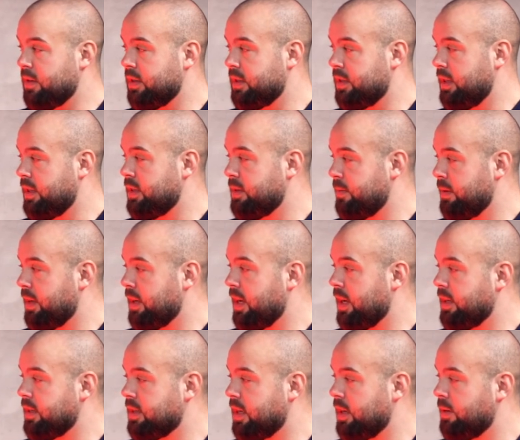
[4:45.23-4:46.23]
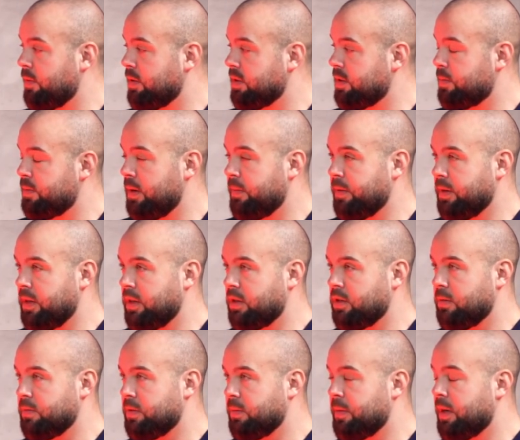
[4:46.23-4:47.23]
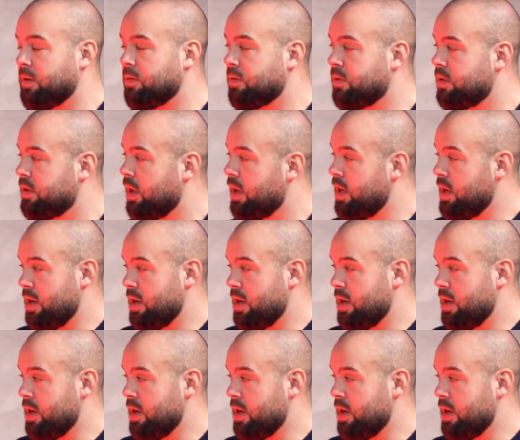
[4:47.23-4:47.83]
It seems to be a case that he wants a Premier League club the most.